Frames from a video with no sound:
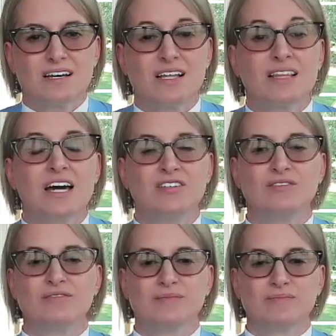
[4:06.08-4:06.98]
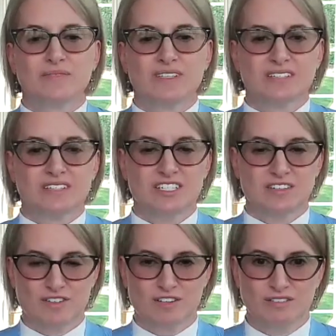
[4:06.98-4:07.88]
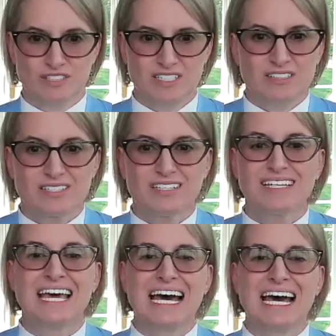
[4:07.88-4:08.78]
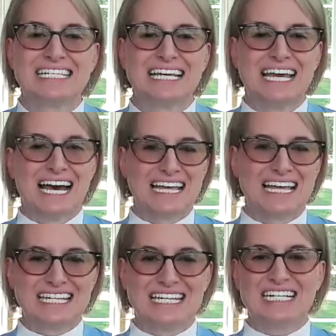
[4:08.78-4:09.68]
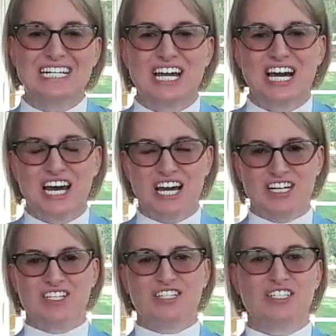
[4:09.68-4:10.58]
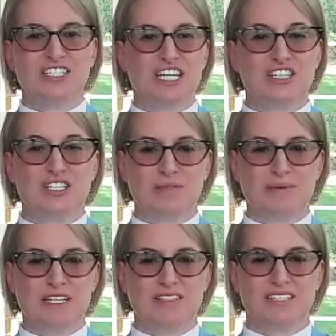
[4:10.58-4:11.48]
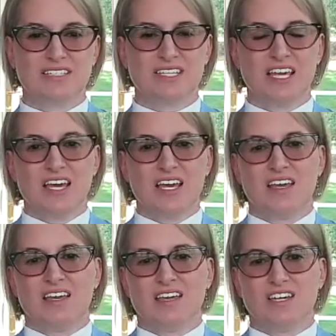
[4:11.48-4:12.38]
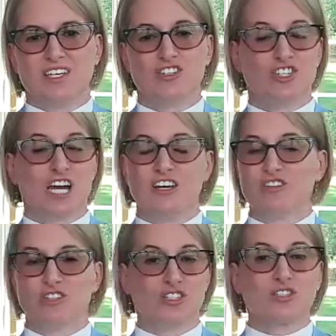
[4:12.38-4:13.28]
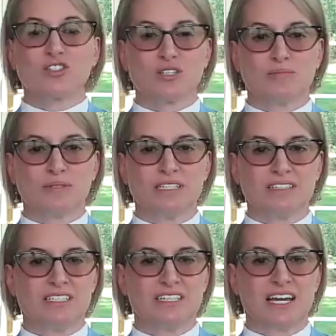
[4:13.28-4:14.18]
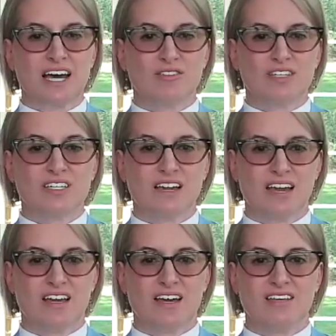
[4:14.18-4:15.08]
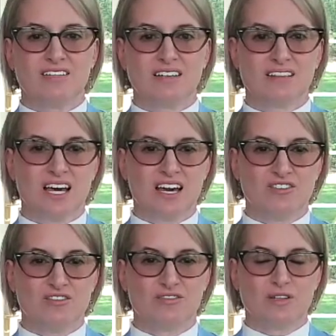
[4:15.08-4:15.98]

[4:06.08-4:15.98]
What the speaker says: a lot of difficulties that I think on a day-to-day basis, your child looks completely healthy, and a lot of